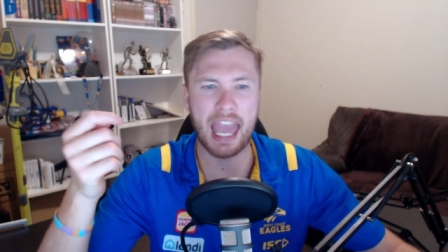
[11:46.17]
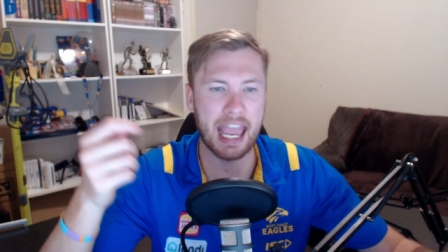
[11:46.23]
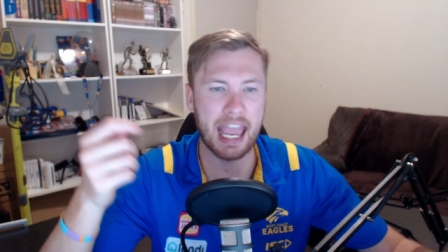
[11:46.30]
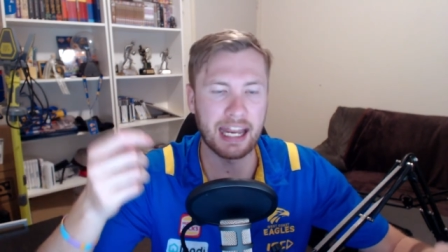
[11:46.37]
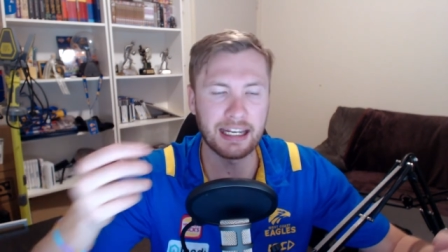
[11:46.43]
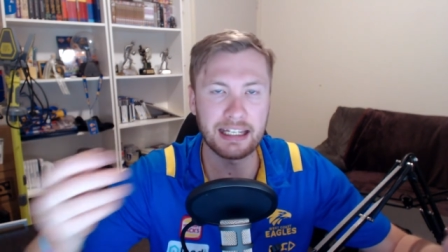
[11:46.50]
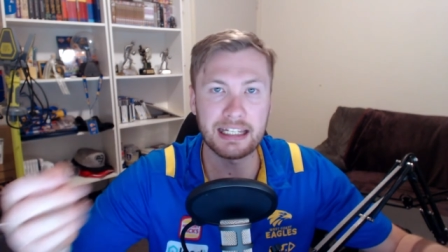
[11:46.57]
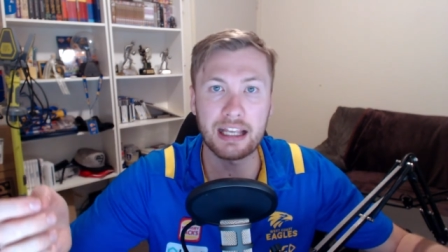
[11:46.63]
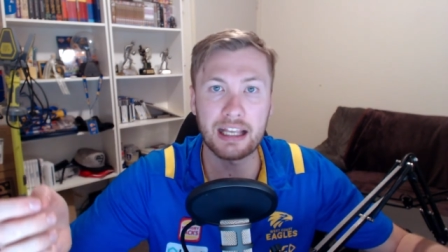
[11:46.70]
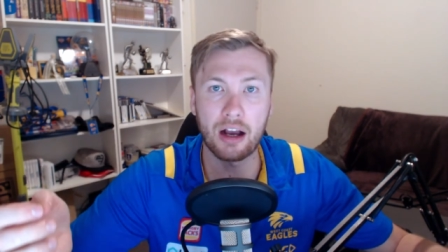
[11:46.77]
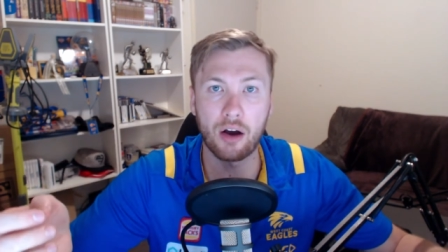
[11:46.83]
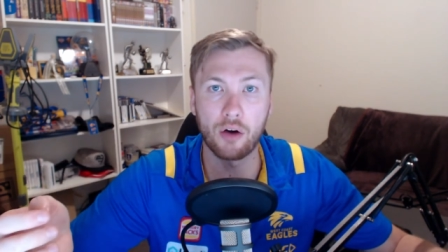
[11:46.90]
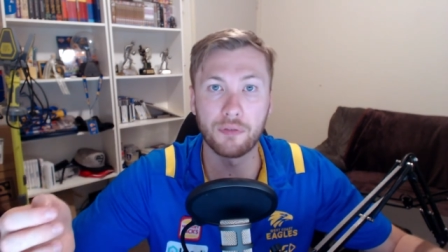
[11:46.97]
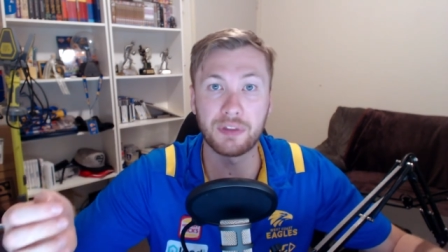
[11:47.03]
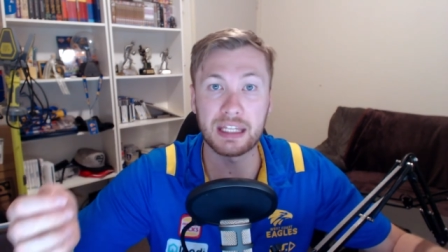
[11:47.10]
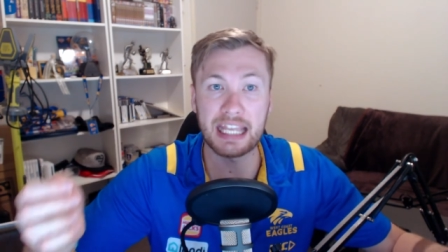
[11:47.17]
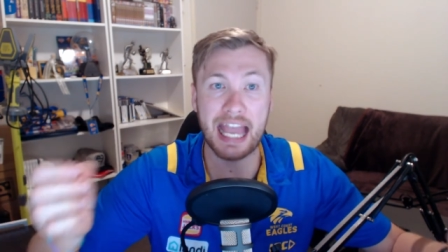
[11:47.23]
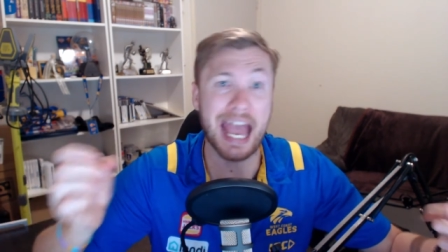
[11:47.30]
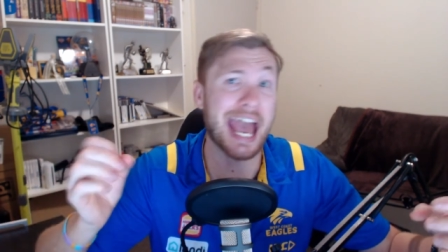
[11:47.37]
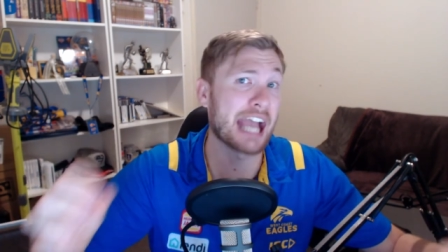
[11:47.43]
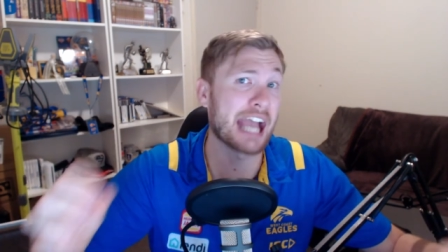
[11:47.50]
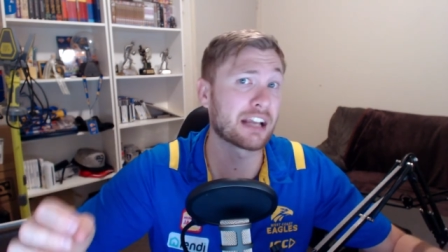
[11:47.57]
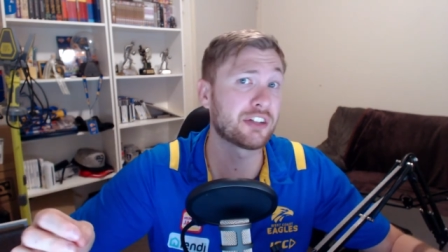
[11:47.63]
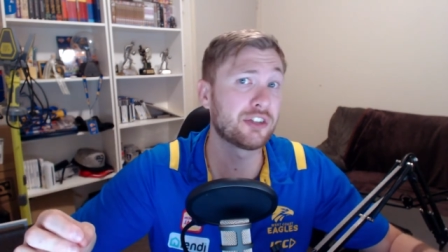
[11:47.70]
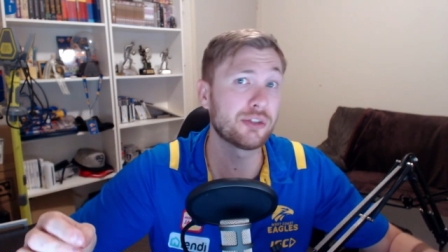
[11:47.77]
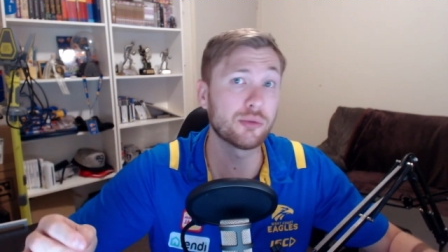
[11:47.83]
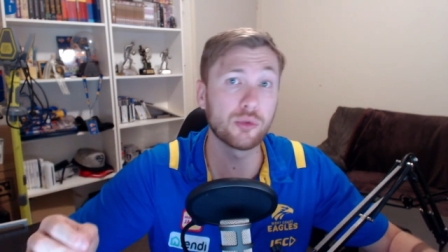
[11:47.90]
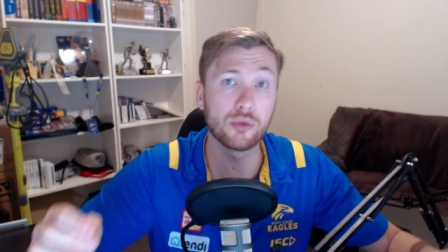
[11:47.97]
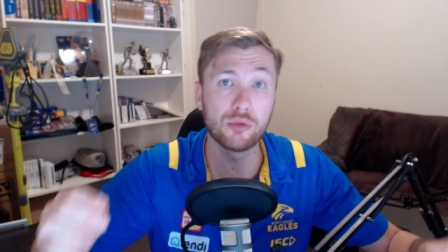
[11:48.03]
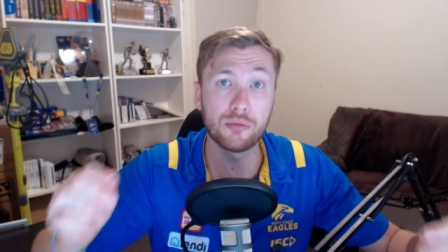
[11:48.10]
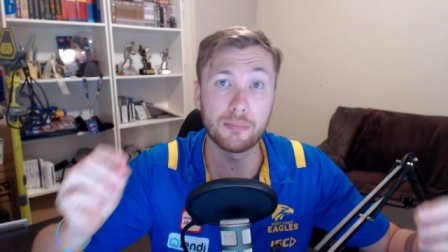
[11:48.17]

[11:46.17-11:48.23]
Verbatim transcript: any of the actual